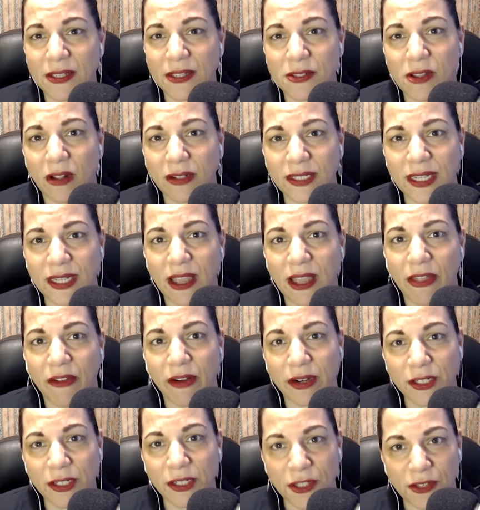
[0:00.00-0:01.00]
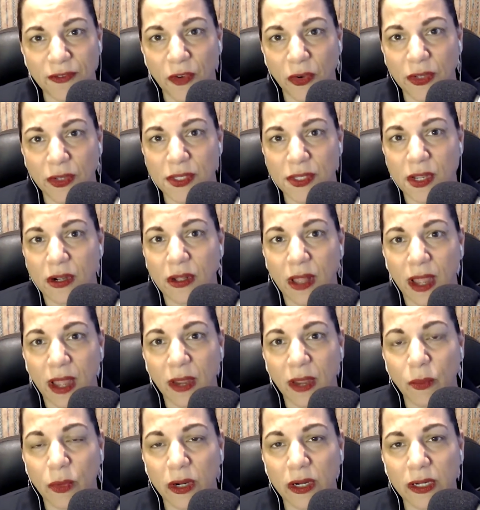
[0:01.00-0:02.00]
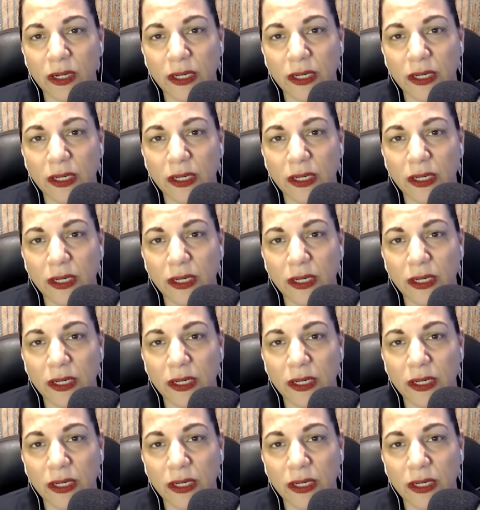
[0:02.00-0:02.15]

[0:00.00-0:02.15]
altogether and just focus on client work?